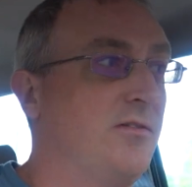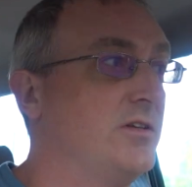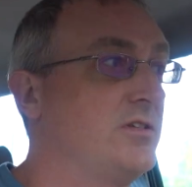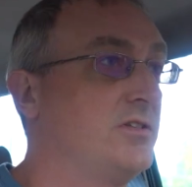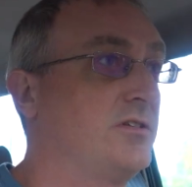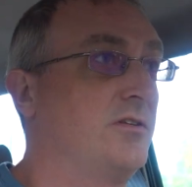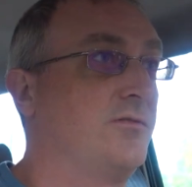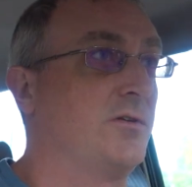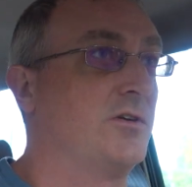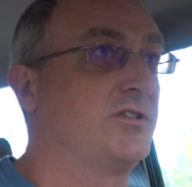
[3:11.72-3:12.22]
This
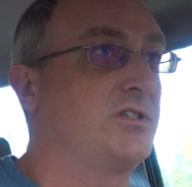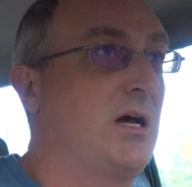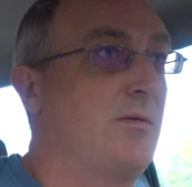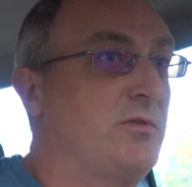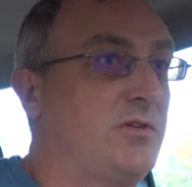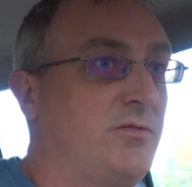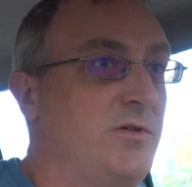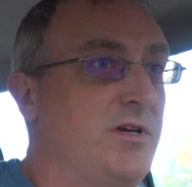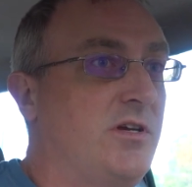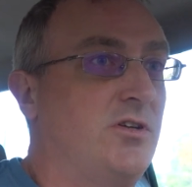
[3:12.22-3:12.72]
is the first time
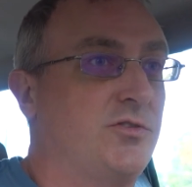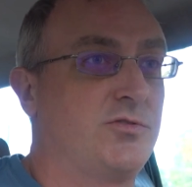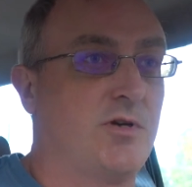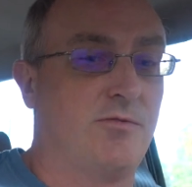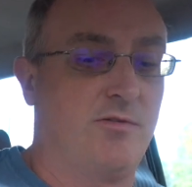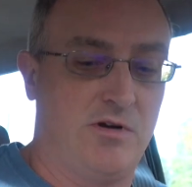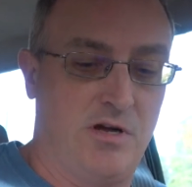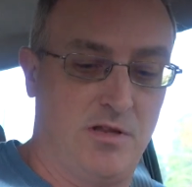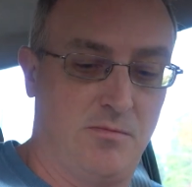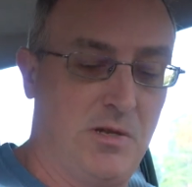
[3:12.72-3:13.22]
this vehicle's
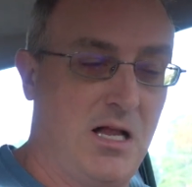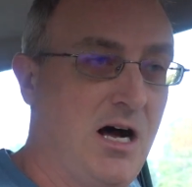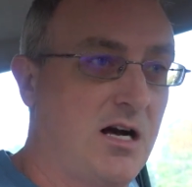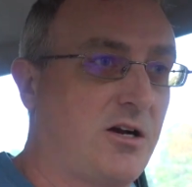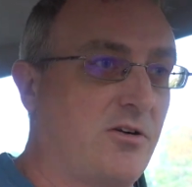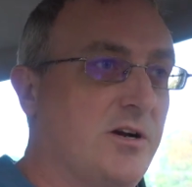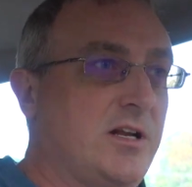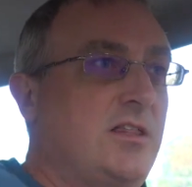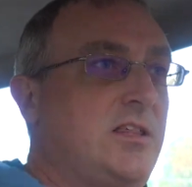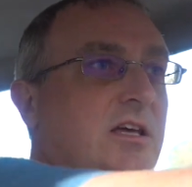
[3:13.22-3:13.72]
driven around the block
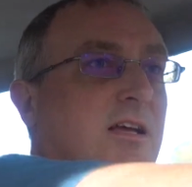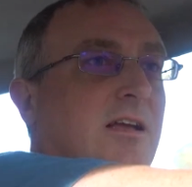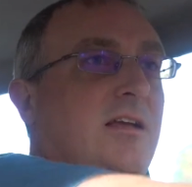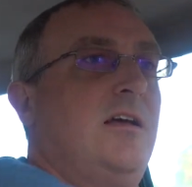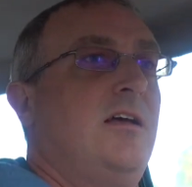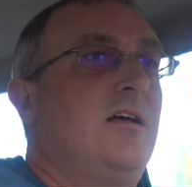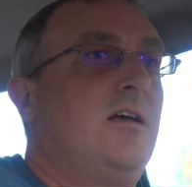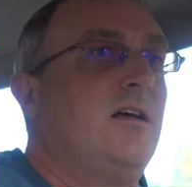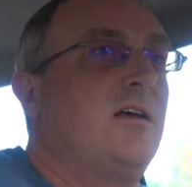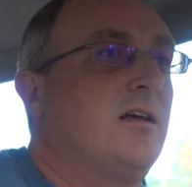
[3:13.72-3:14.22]
or anything
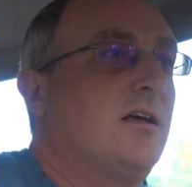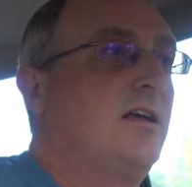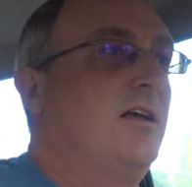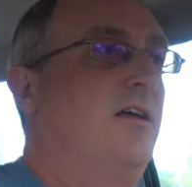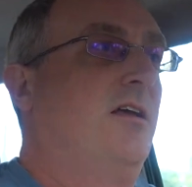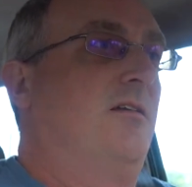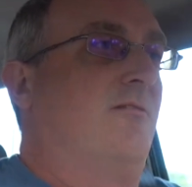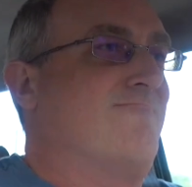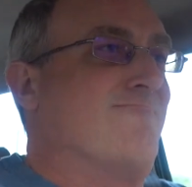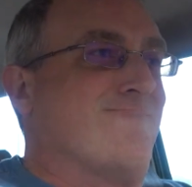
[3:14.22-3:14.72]

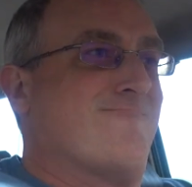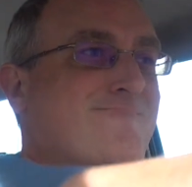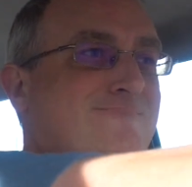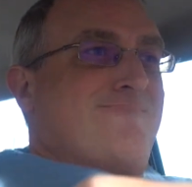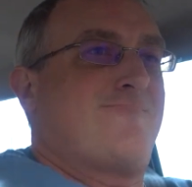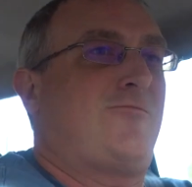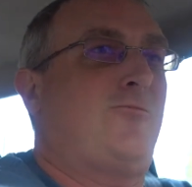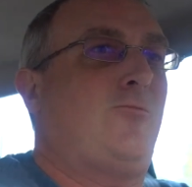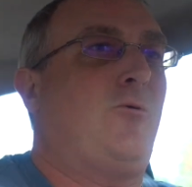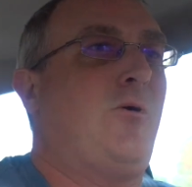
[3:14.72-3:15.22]
in
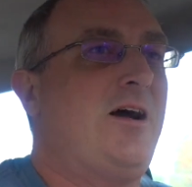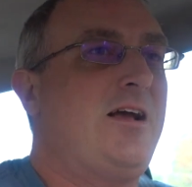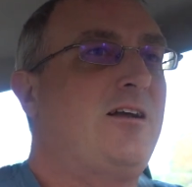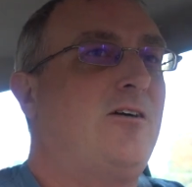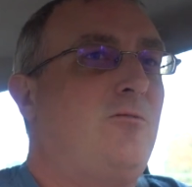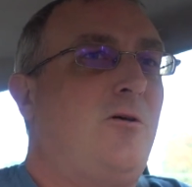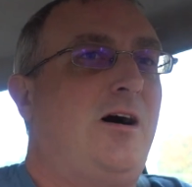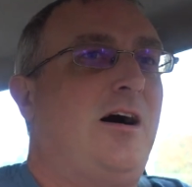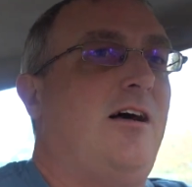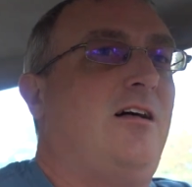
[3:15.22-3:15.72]
quite a
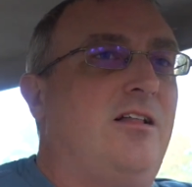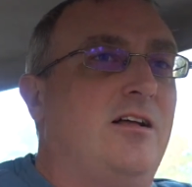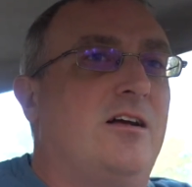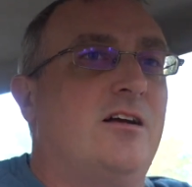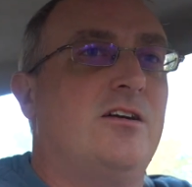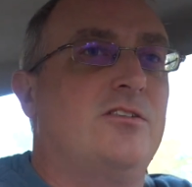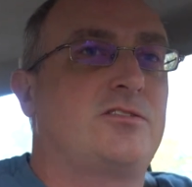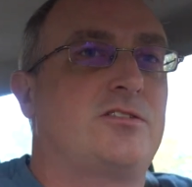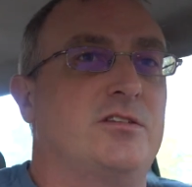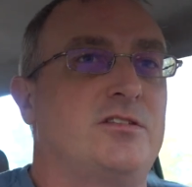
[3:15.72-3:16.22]
while.
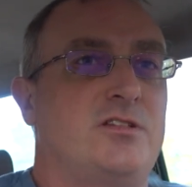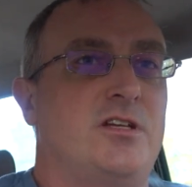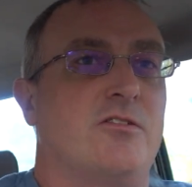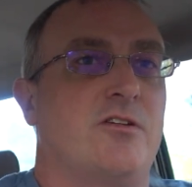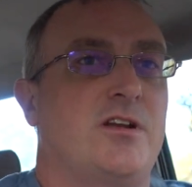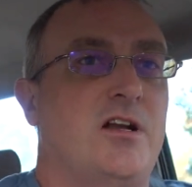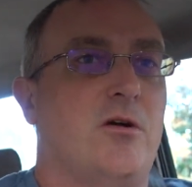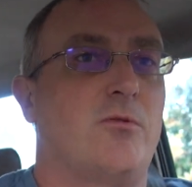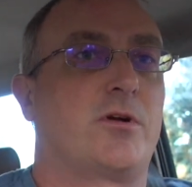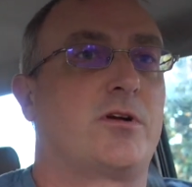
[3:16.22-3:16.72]
There's the
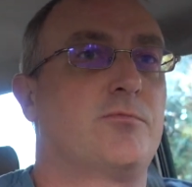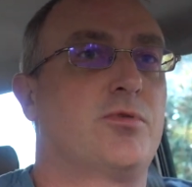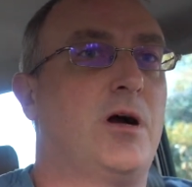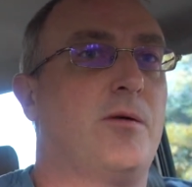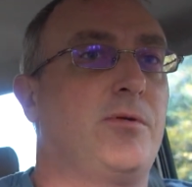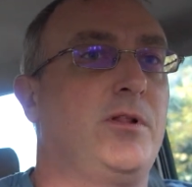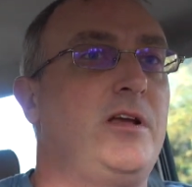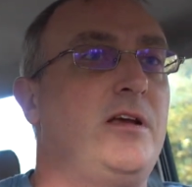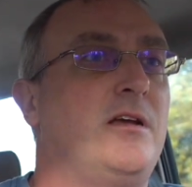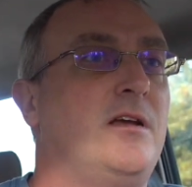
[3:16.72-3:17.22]
steering not working
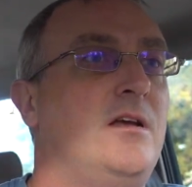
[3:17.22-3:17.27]
properly.